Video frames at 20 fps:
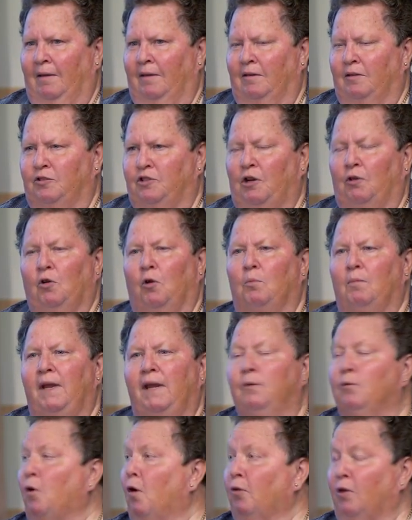General
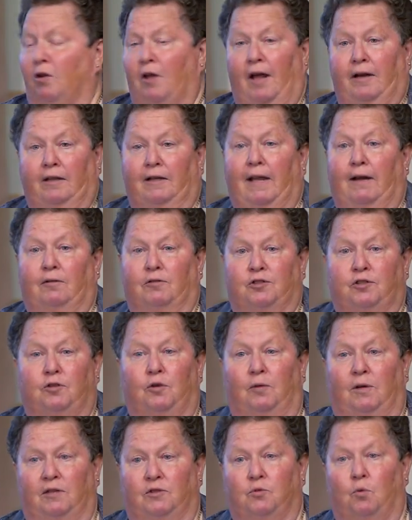Meade wrote a lot of letters
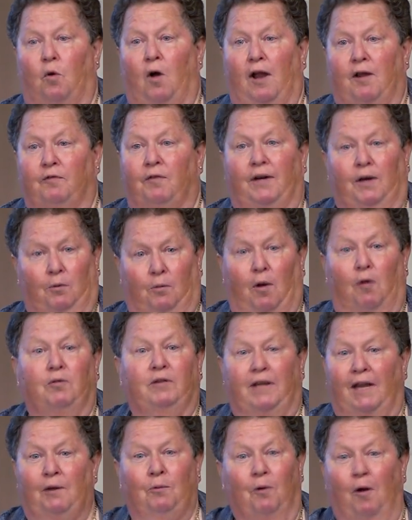to his wife, and
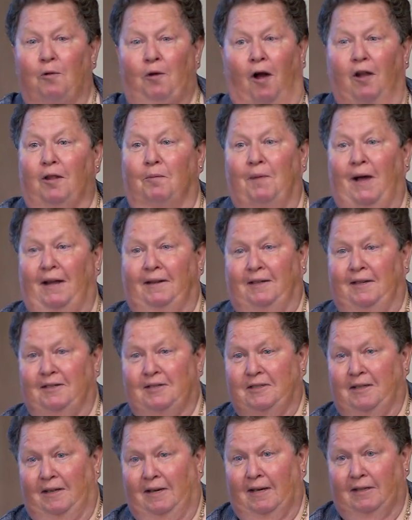he wrote all about
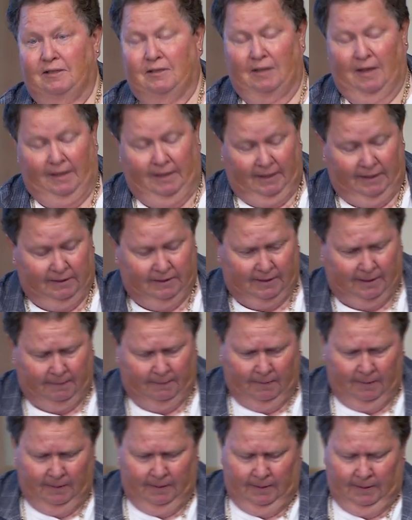this the next night. He said,
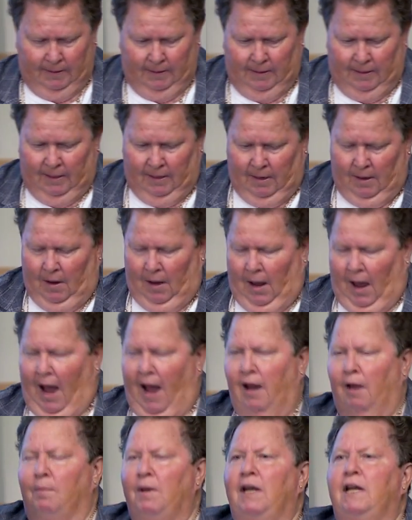
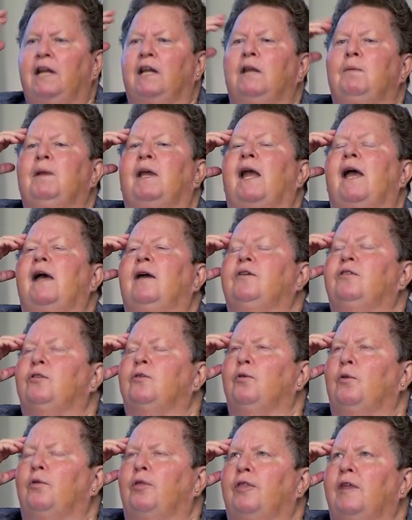I immediately began
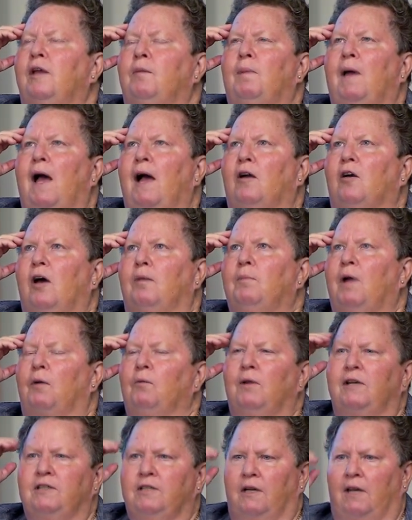to think back on my
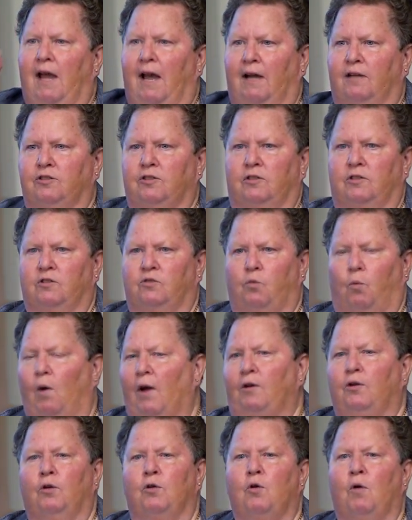recent actions,
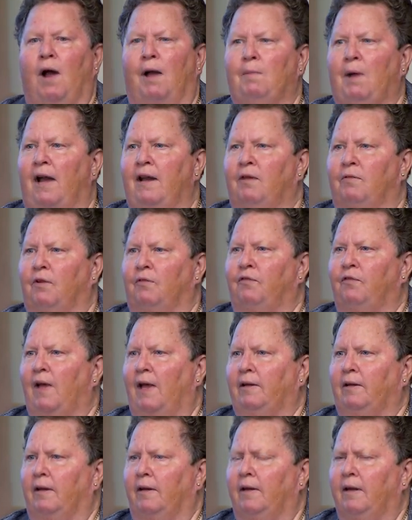wonder who I might have
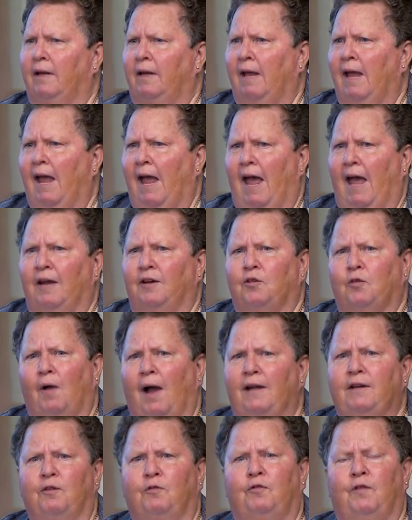offended, and
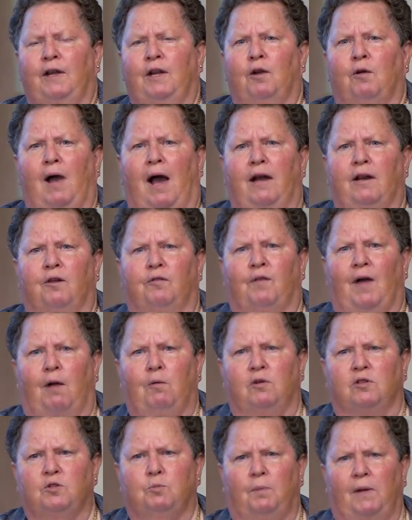tried to figure out if I
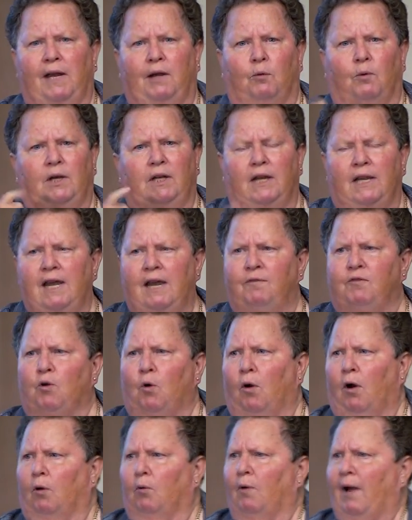was being relieved
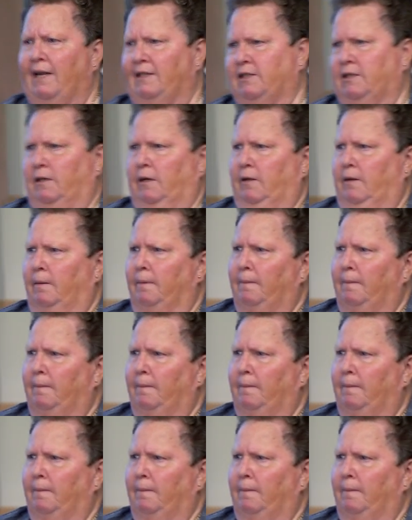or arrested.